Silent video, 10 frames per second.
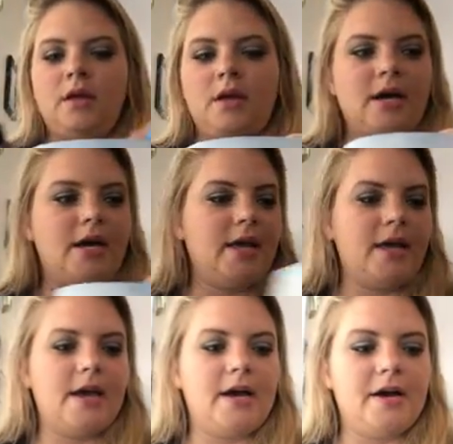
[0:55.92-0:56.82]
I
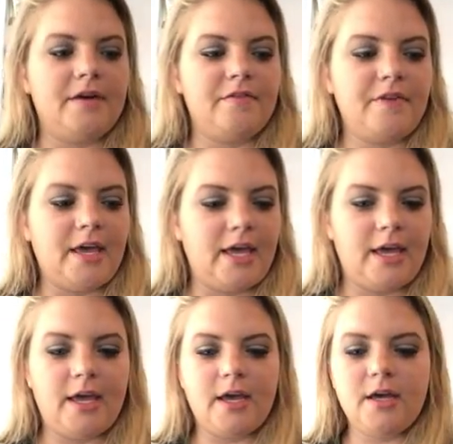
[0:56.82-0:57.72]
have
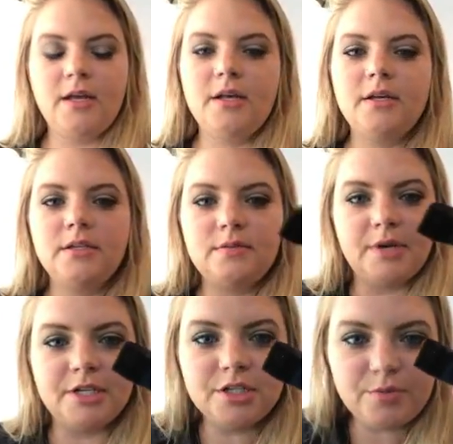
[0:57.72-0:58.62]
a
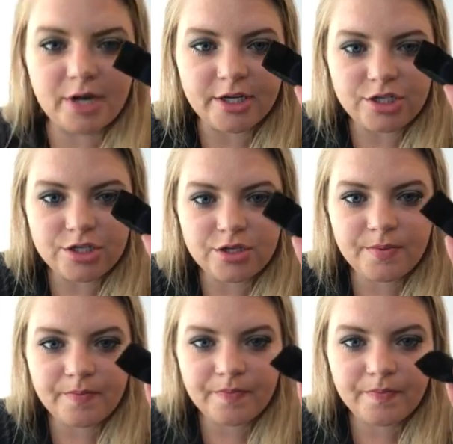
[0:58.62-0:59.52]
sponge brush,
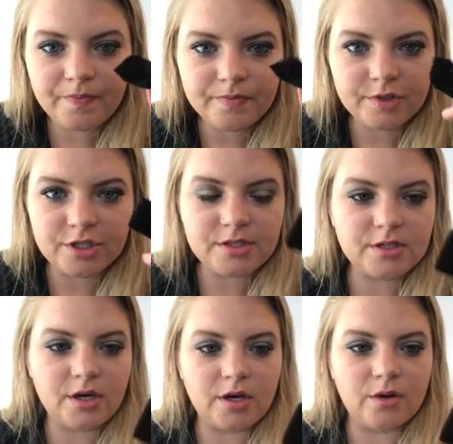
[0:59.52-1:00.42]
just
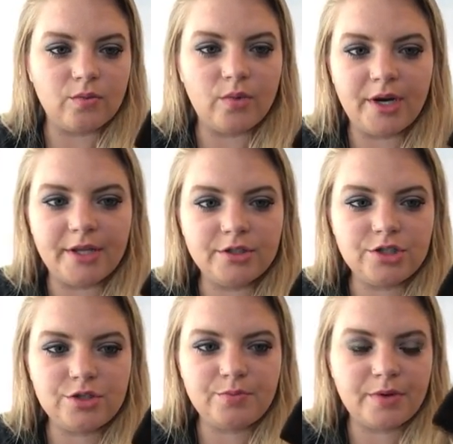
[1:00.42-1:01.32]
a
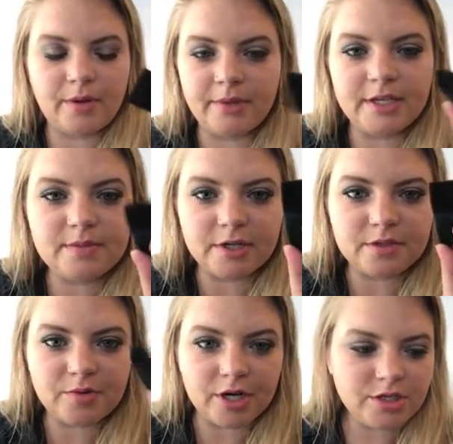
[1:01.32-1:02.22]
1-inch probably
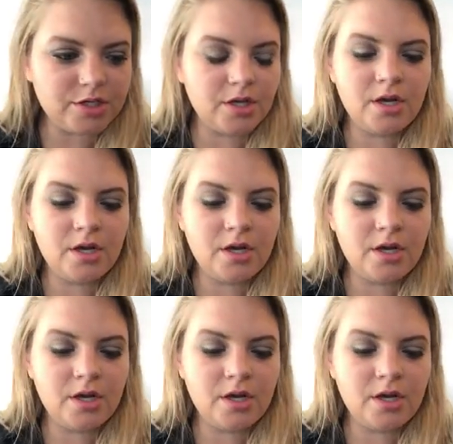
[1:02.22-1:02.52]
sponge brush,